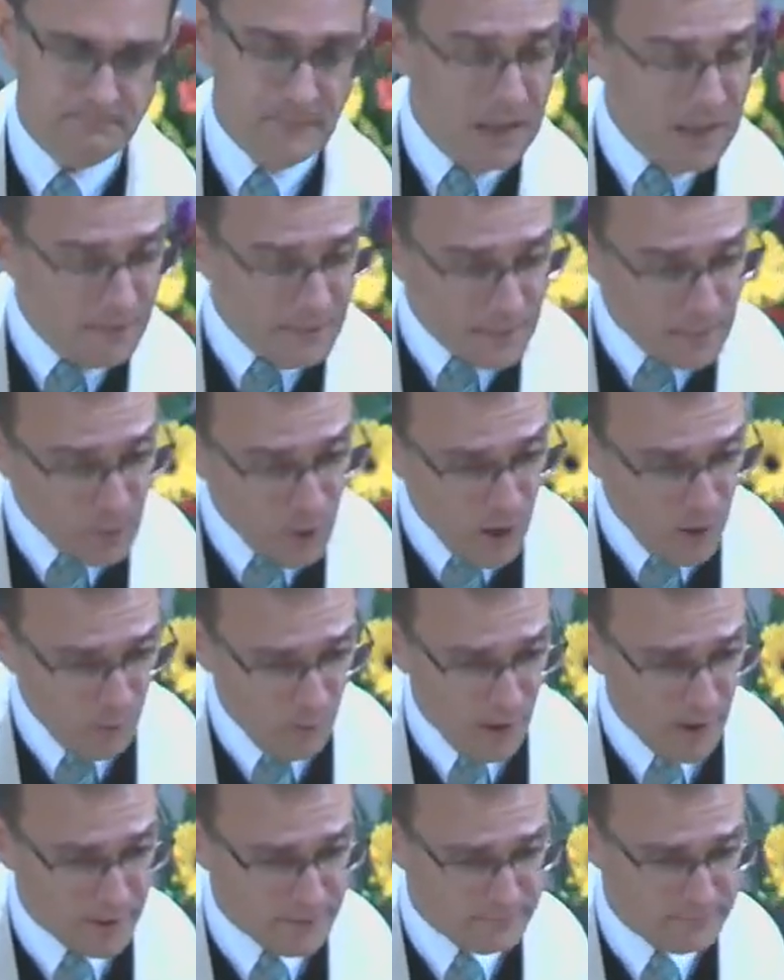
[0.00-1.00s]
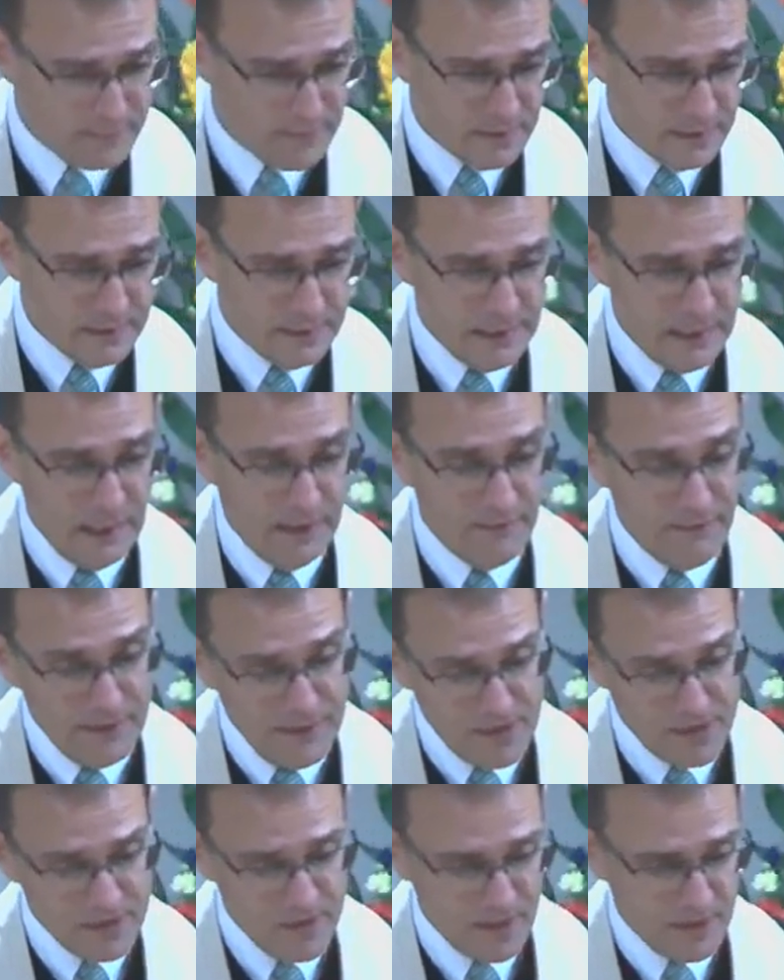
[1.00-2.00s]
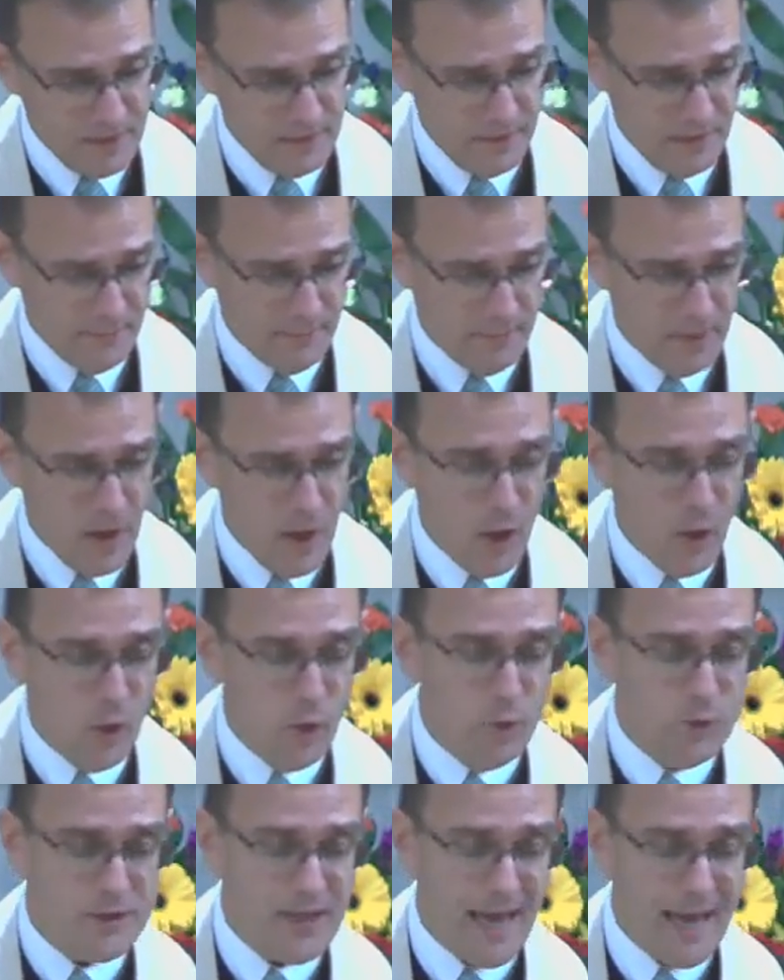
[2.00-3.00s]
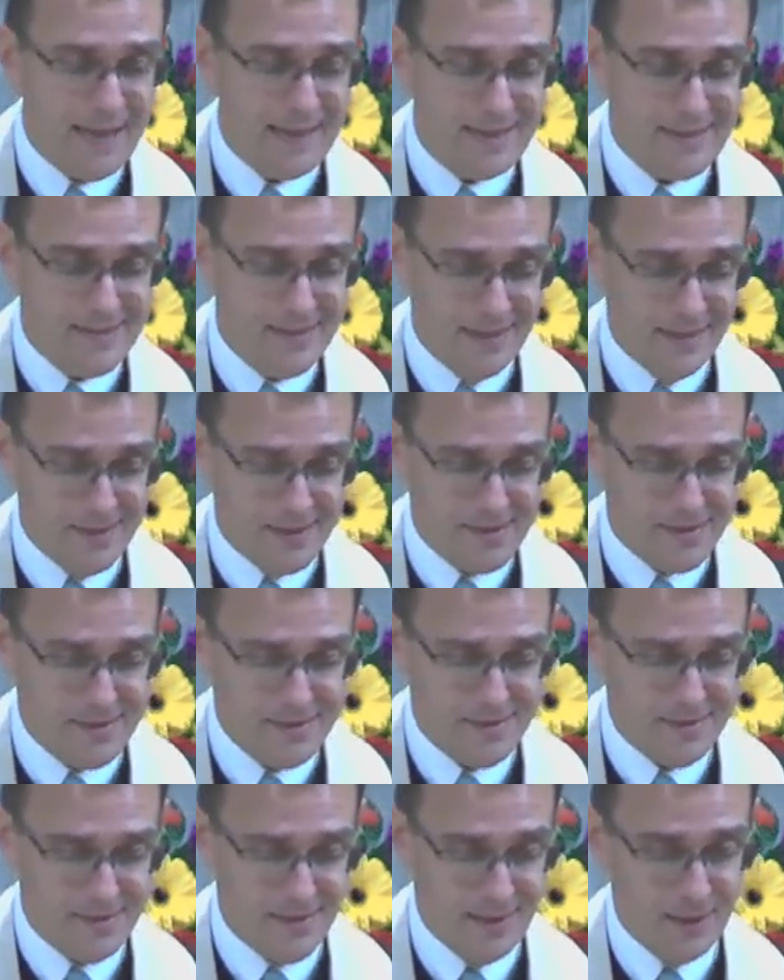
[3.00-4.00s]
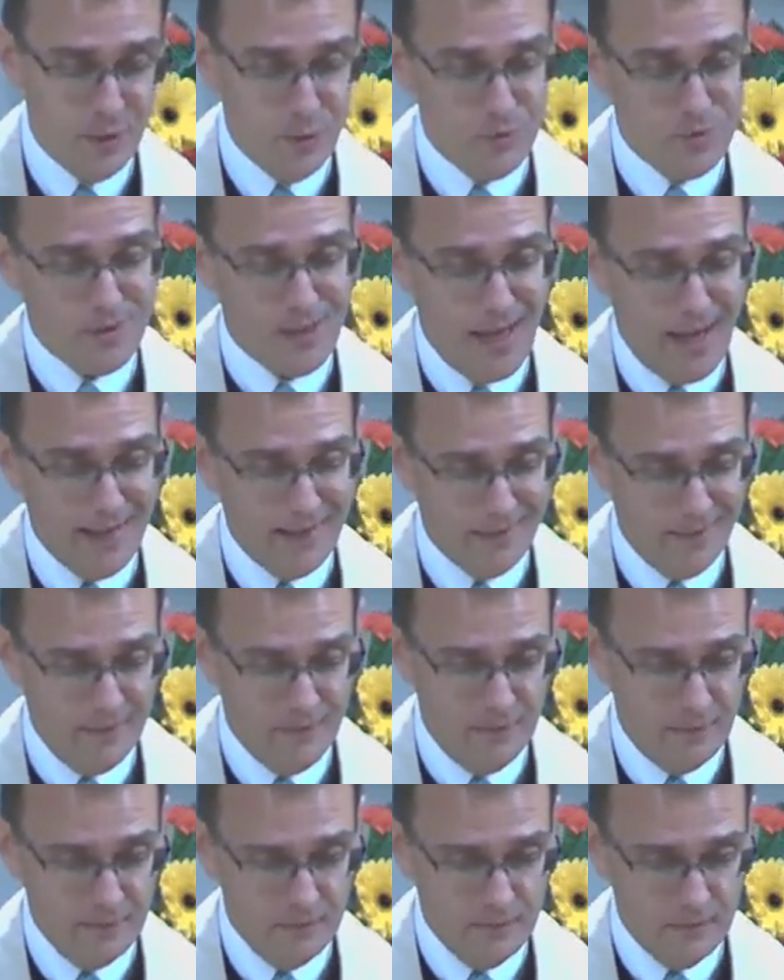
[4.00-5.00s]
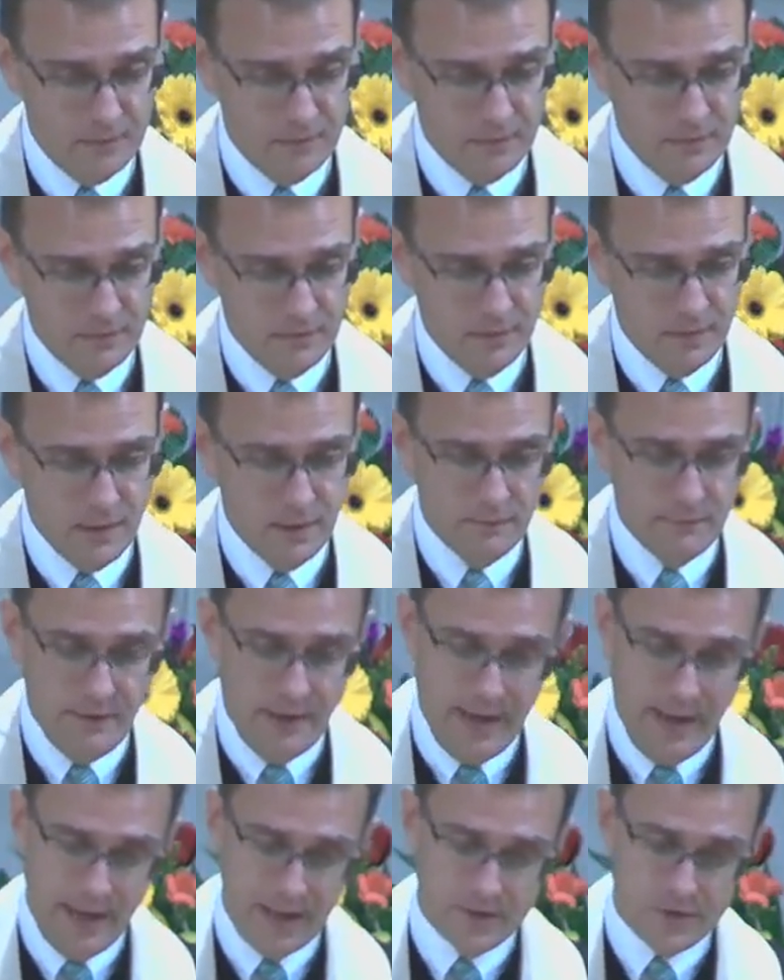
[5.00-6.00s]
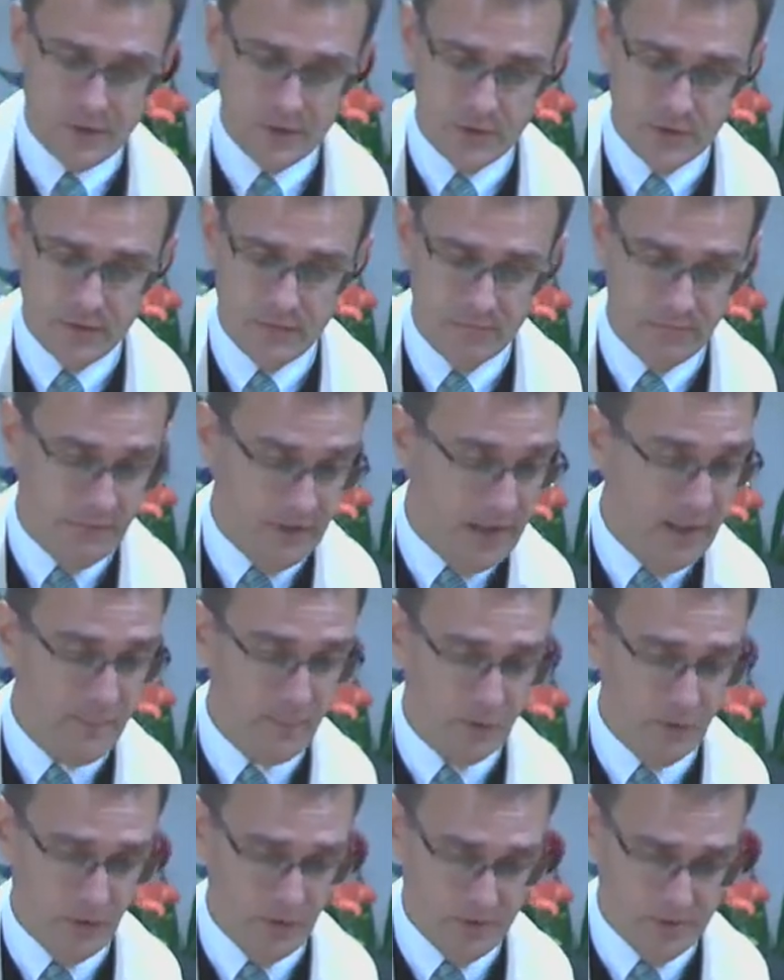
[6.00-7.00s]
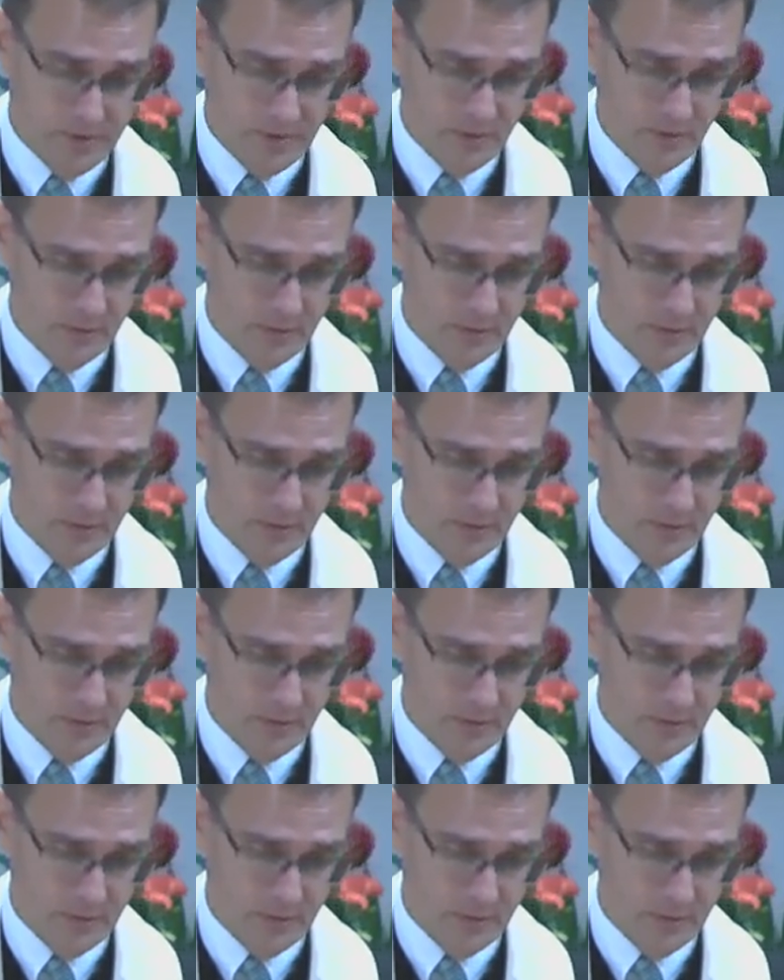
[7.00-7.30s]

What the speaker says: And they brought one. And then he said to them, "Whose head is this, and whose title?" They answered, "The emperor's."